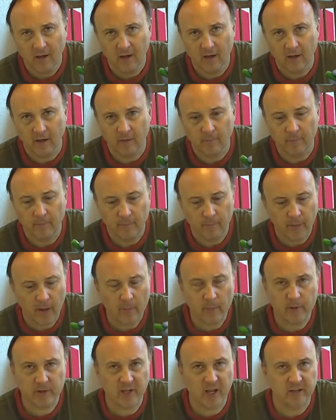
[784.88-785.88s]

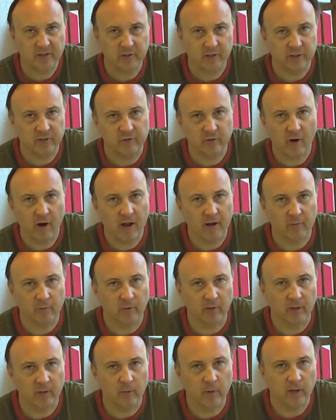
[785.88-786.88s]
peppers actually dry
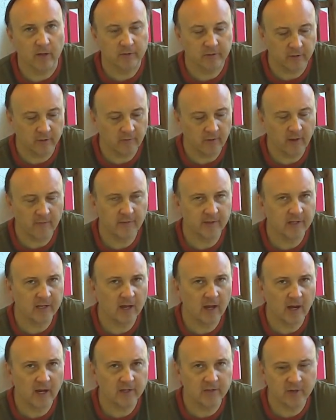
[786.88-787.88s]
really well. So if you have a
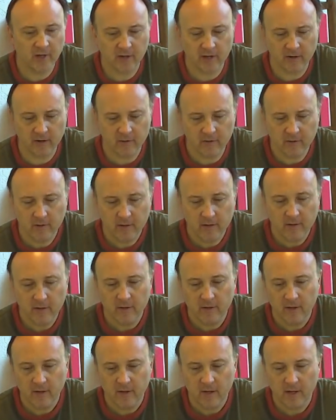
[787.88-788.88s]
dehydrator
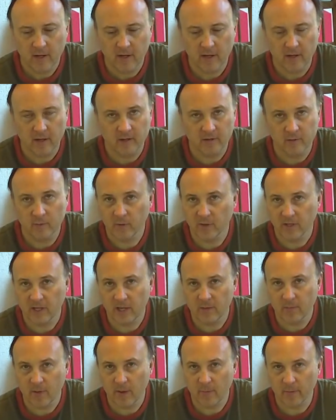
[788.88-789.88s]
and you want
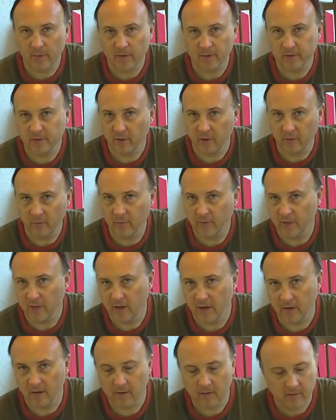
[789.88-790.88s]
to keep peppers over the
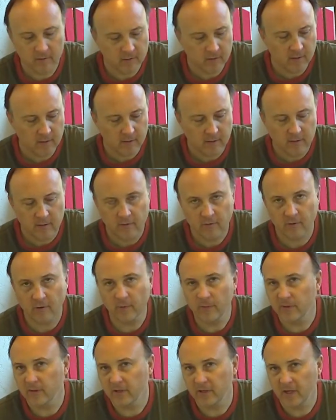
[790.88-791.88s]
year,
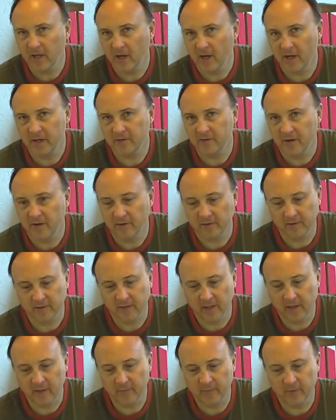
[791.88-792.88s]
throw them in the dehydrator
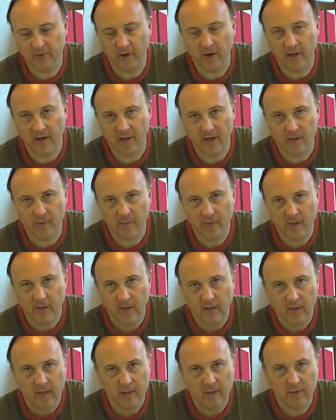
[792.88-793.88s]
and let them dry up.
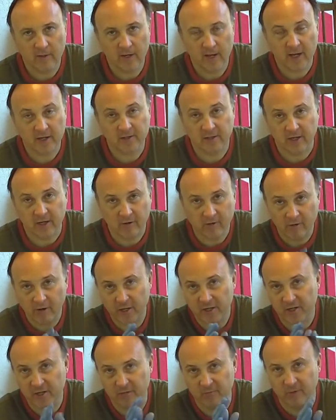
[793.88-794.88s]
You can actually
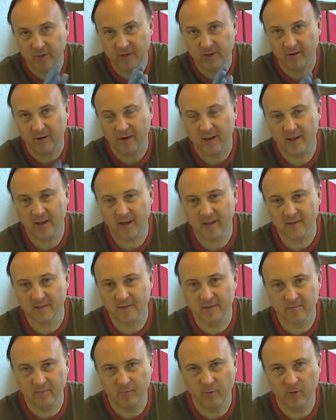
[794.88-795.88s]
crush them with your
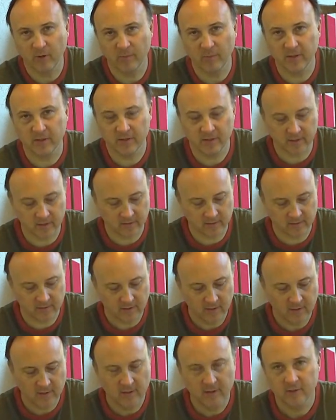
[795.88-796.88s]
hands, put them into
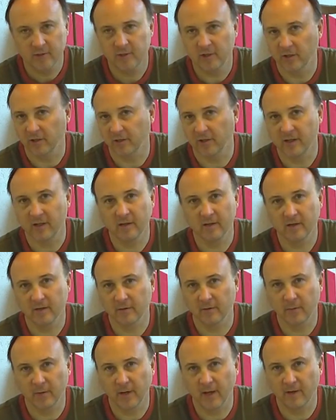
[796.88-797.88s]
chili
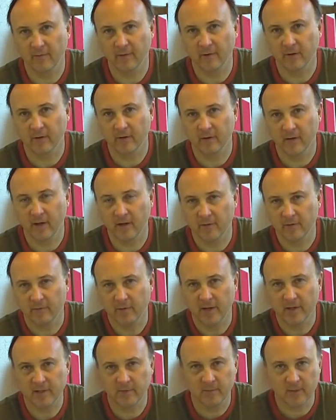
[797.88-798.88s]
or whatever other
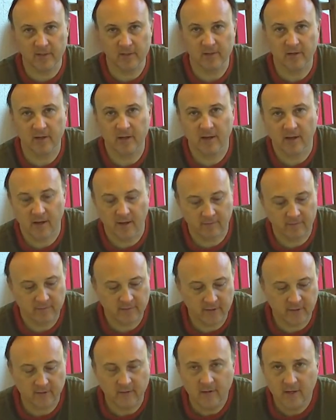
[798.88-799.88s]
recipes that you have.
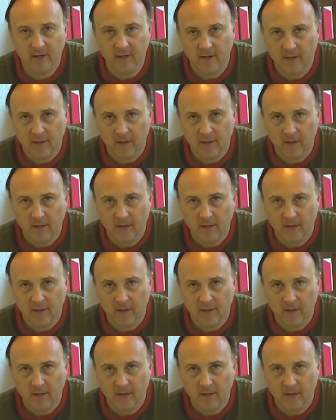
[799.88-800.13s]
So